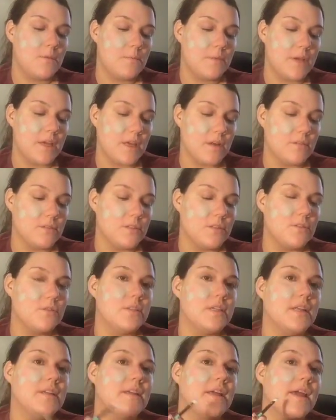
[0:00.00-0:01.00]
Breakouts do
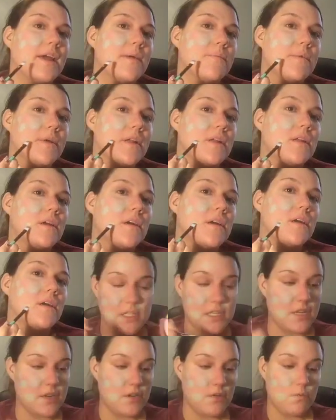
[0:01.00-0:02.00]
tend to happen
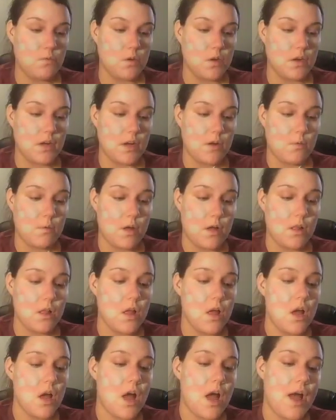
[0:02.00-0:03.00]
that work out well.
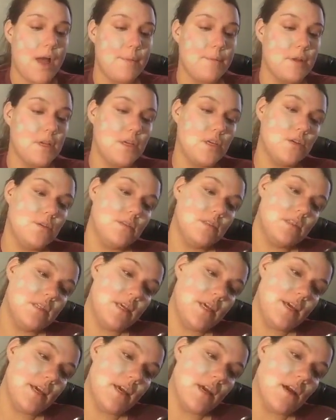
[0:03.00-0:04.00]
I'm going to use
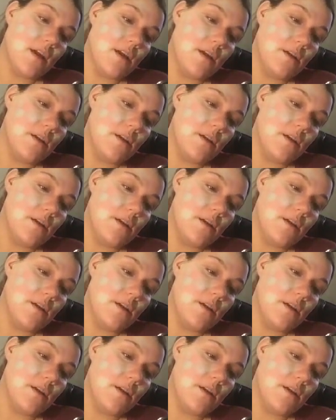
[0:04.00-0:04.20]
the